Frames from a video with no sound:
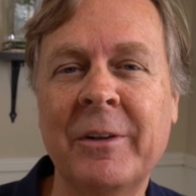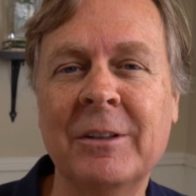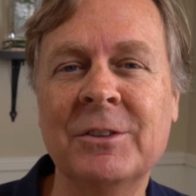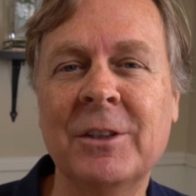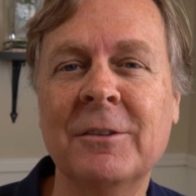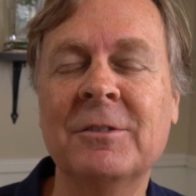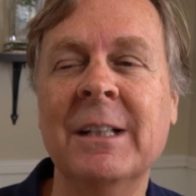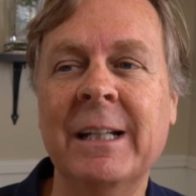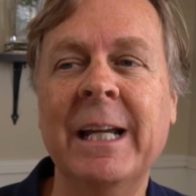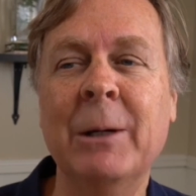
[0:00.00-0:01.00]
ourselves,
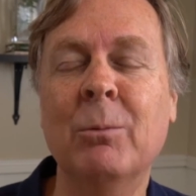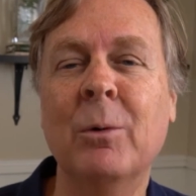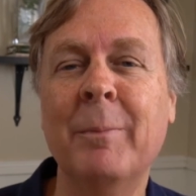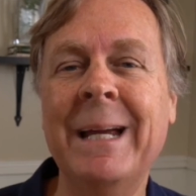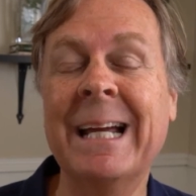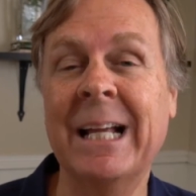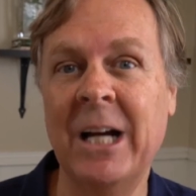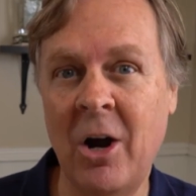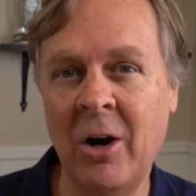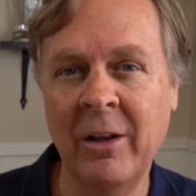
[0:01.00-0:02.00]
it will make
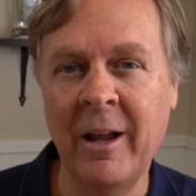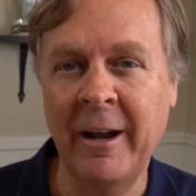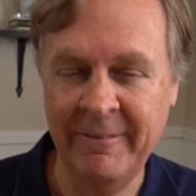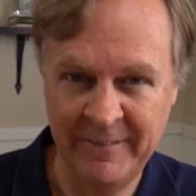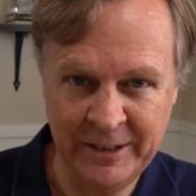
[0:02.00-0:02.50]
our life